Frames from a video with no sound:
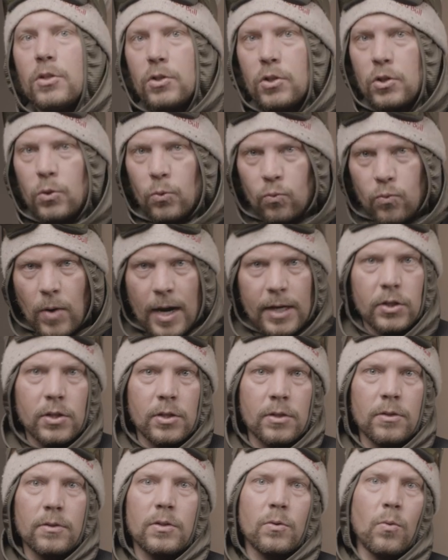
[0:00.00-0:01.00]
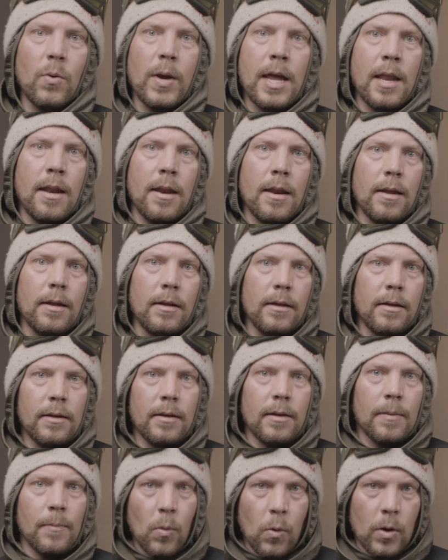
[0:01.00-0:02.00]
directional twin
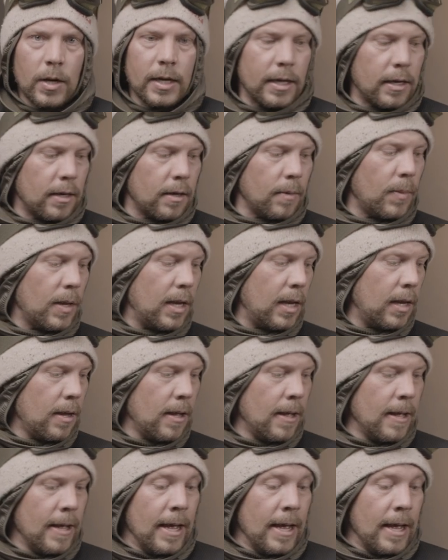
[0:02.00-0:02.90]
board needed to be.